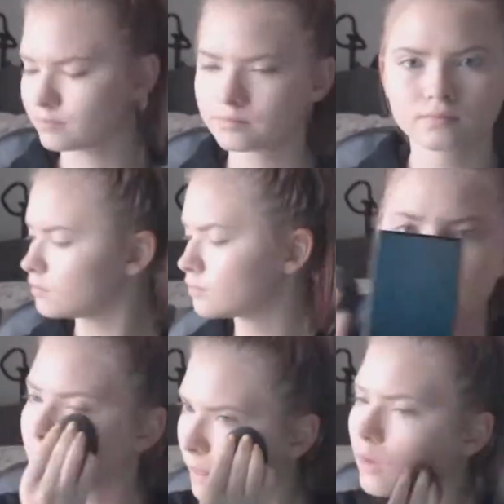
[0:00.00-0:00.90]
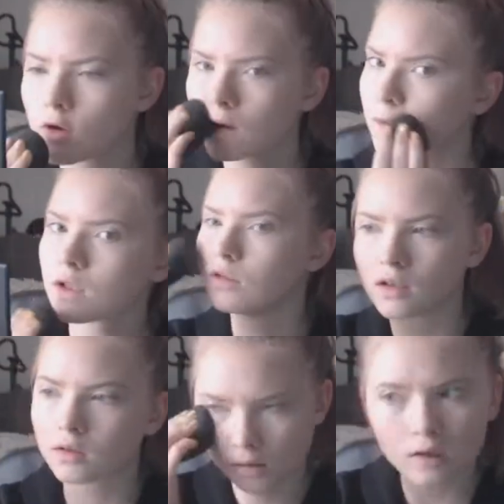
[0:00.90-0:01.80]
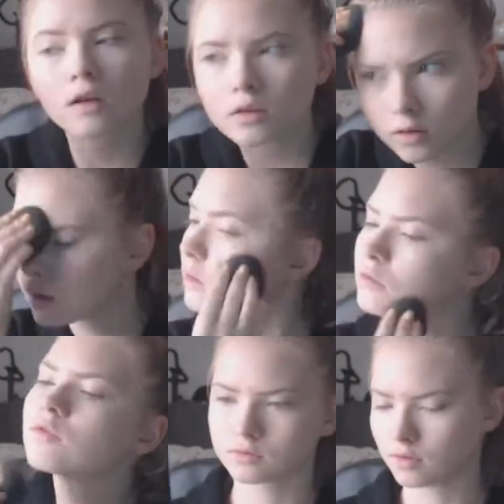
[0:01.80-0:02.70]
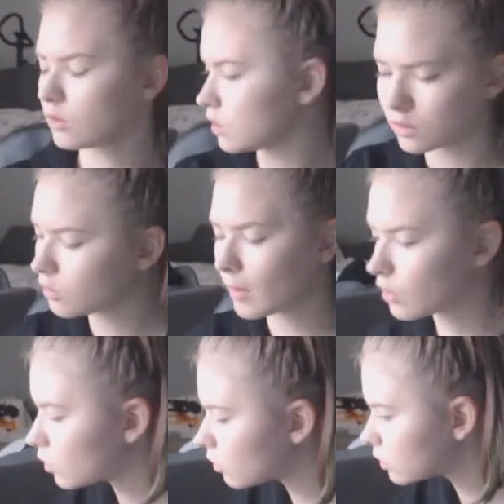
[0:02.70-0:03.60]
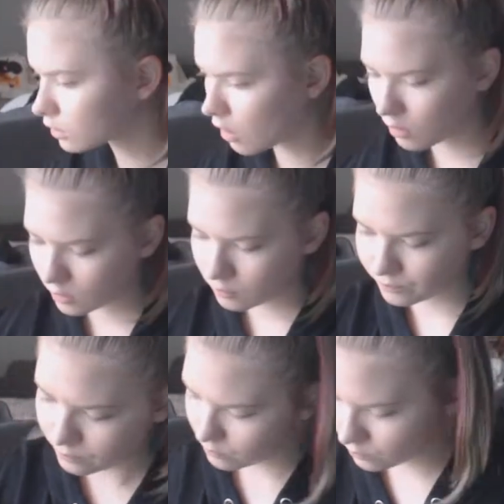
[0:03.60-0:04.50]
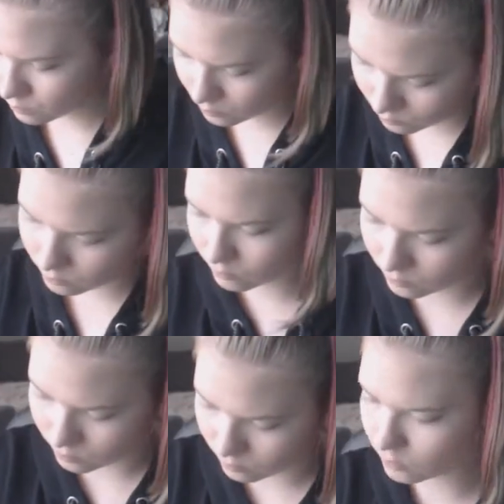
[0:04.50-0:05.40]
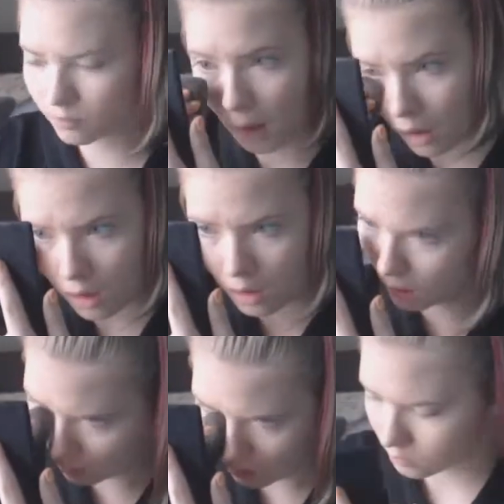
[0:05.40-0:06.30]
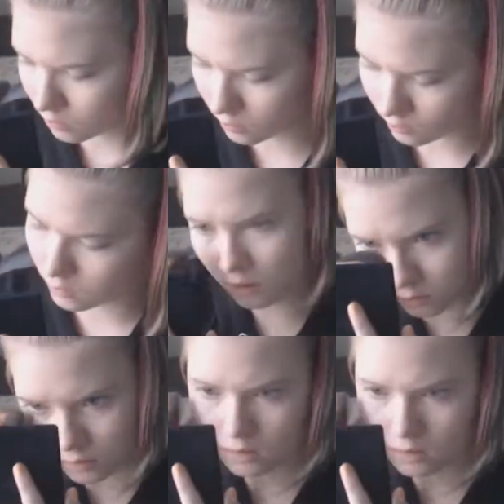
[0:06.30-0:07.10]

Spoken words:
And then I'm using a setting powder as well in a second, right here. I'm using a setting powder.